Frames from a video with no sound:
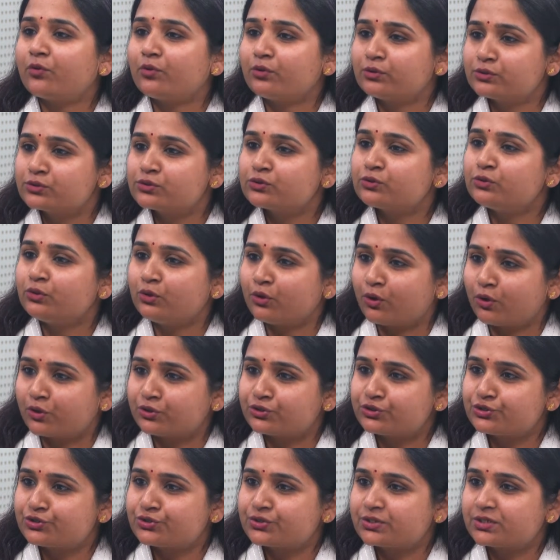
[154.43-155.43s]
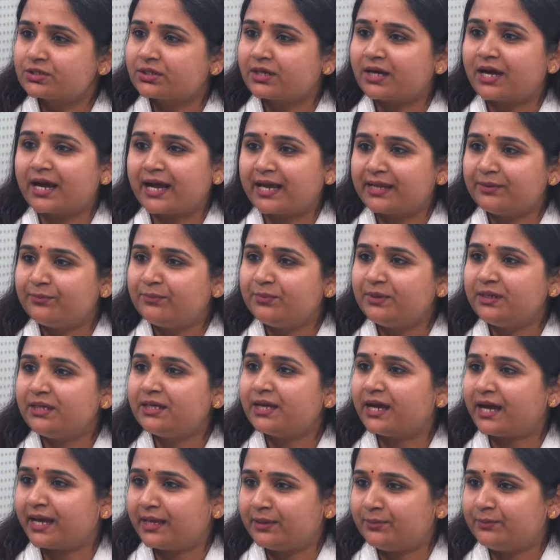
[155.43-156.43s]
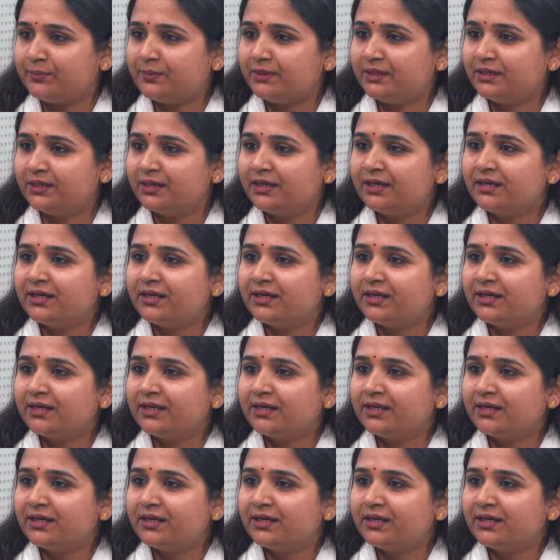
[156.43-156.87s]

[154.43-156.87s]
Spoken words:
also launched IBIP,